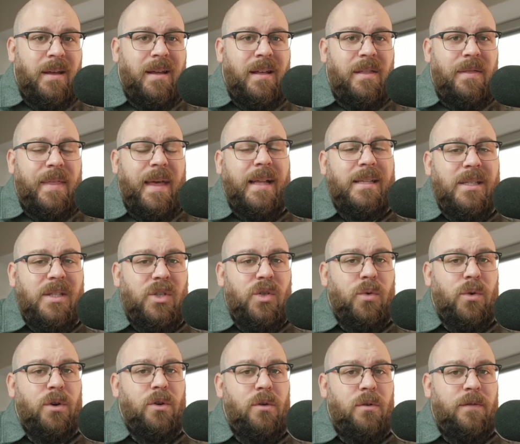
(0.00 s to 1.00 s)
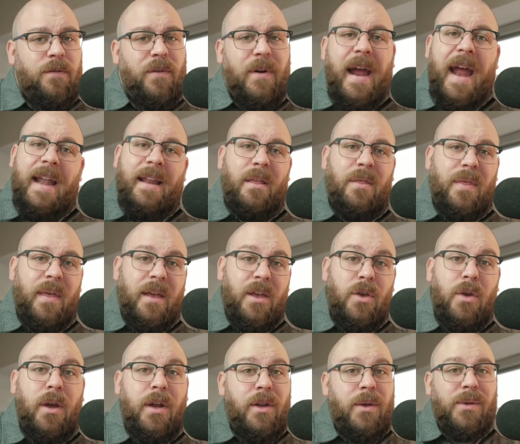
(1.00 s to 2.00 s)
That's true for anything.
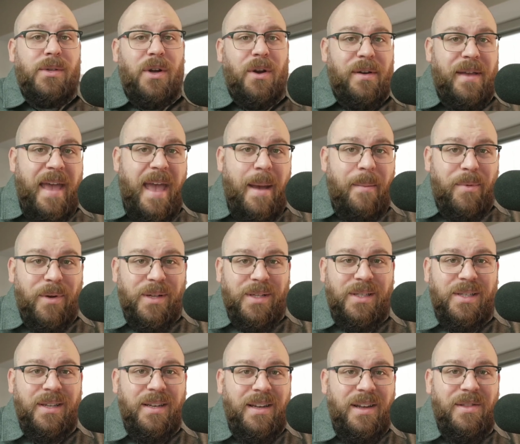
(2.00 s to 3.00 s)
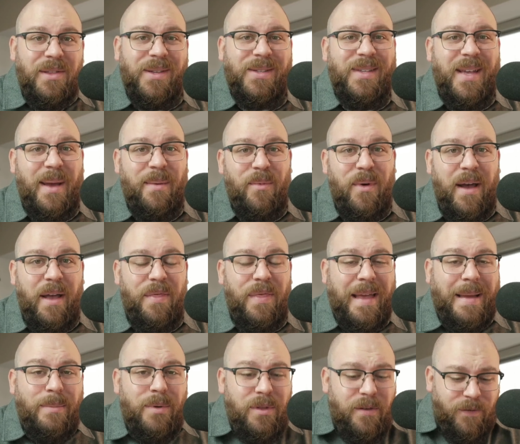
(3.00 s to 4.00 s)
You can use our cameras the same way. Think
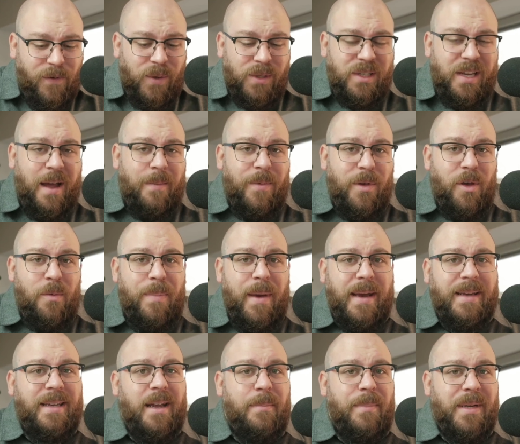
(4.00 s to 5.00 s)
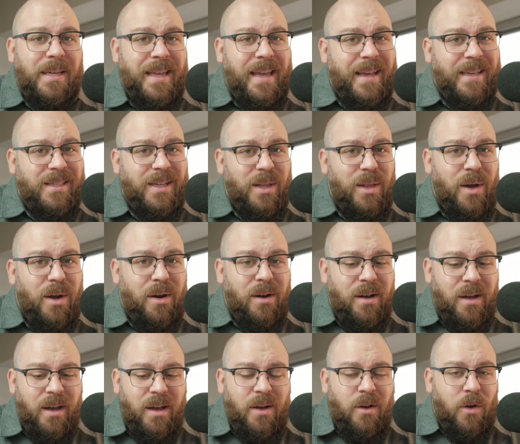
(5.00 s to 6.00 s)
about the first time that you picked up a DSLR
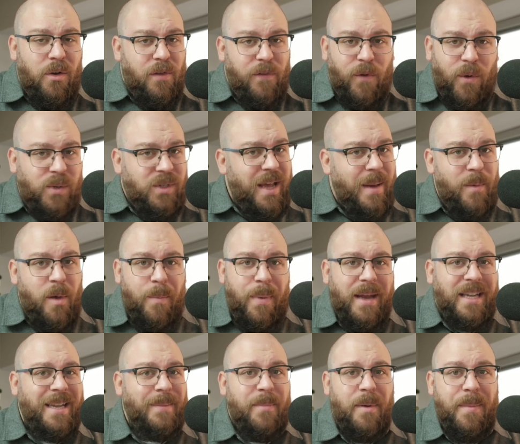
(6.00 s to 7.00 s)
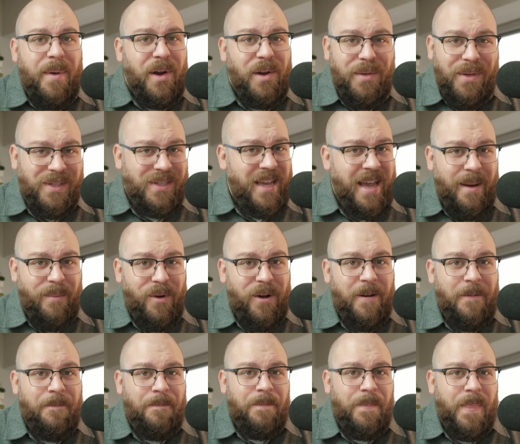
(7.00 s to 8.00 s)
or the first time you picked up a mirrorless camera.
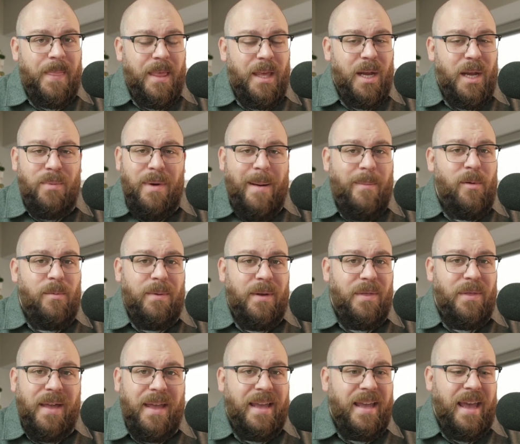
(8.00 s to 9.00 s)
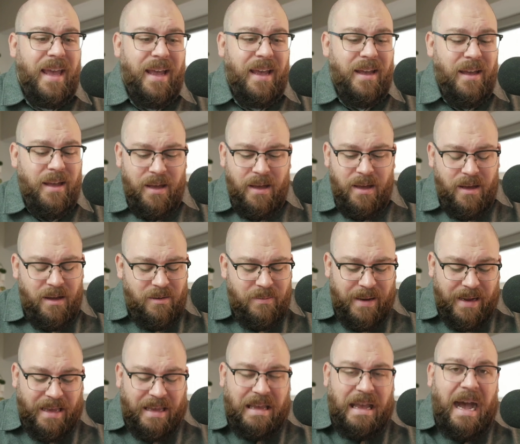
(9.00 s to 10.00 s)
You're probably thinking,
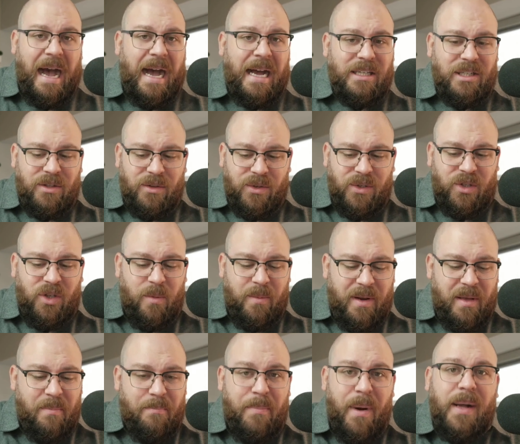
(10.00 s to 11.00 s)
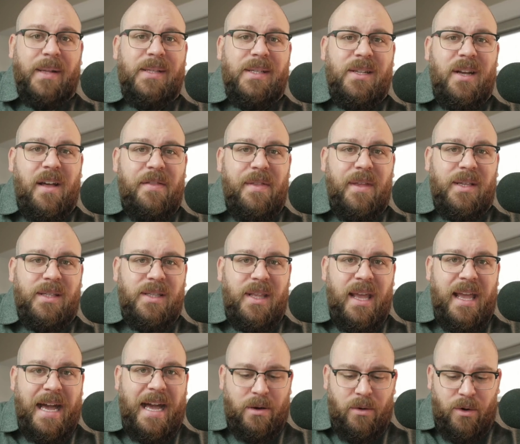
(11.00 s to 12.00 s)
my gosh, there's so many buttons on this
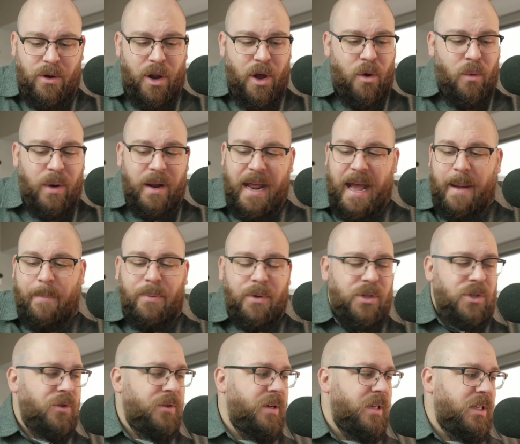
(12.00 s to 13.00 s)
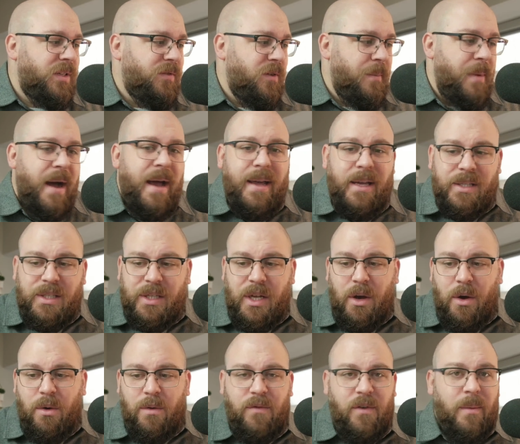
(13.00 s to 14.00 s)
thing. I don't know what aperture is from
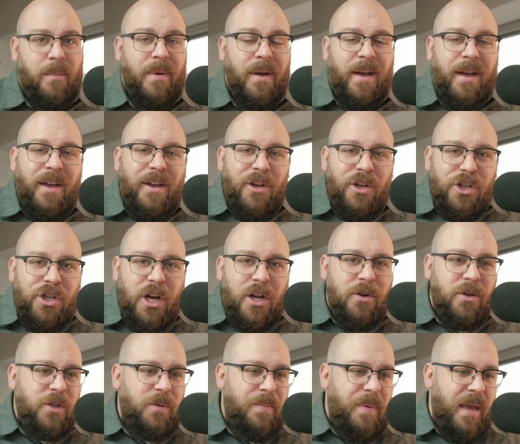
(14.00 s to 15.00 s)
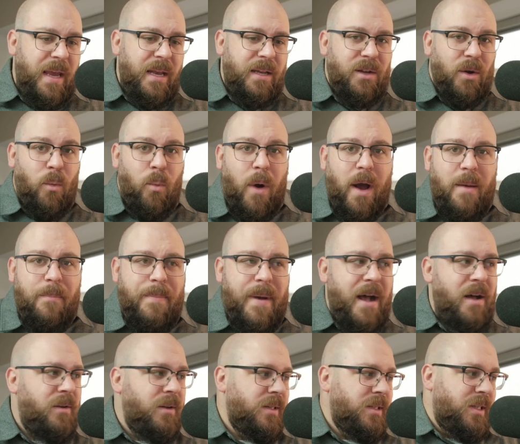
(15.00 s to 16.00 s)
ISO, from shutter speed to white
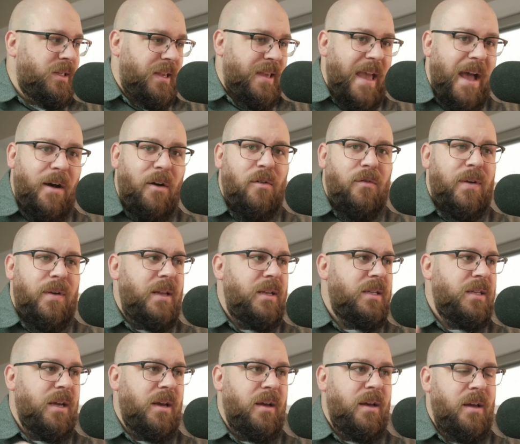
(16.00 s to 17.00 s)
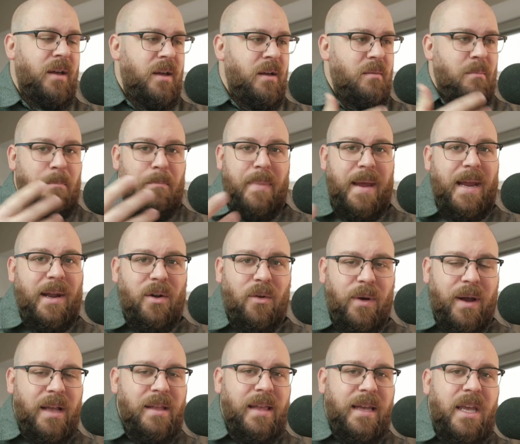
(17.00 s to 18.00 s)
balance to Kelvin to
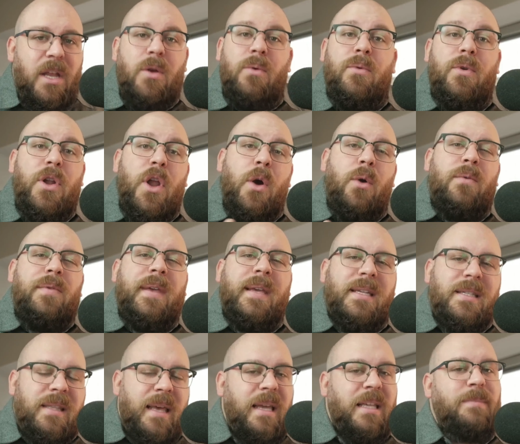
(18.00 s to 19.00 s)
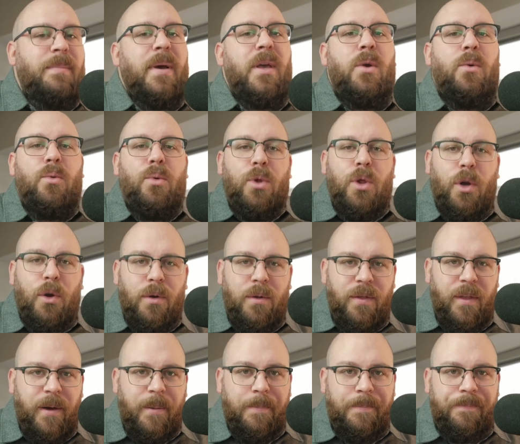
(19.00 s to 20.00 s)
metering. Like, you don't know these things, but you learn
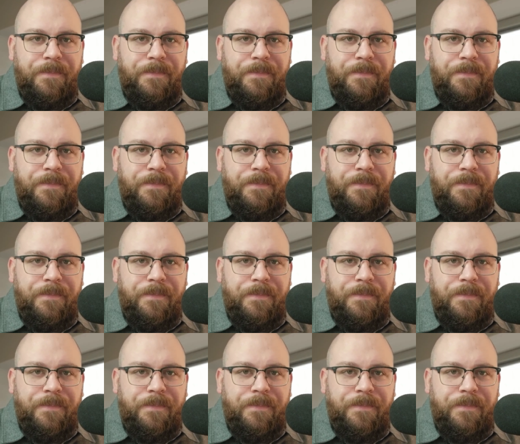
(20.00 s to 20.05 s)
them.